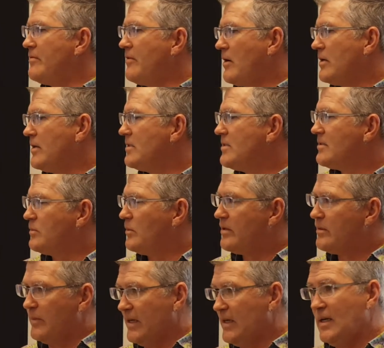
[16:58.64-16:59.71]
of artists
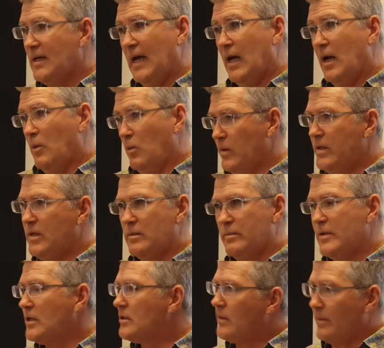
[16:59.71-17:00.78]
with me, we could
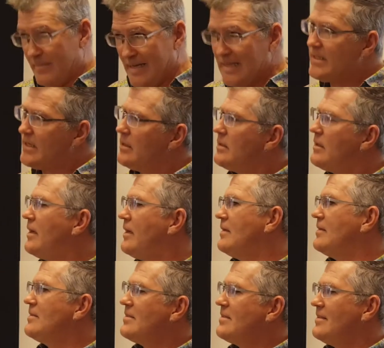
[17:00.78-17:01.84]
build amazing
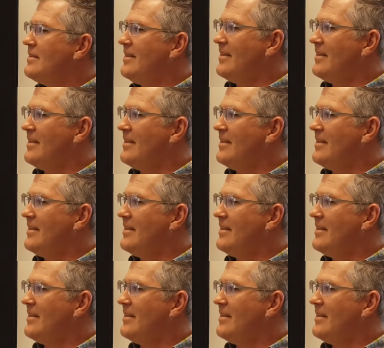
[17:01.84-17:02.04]
things.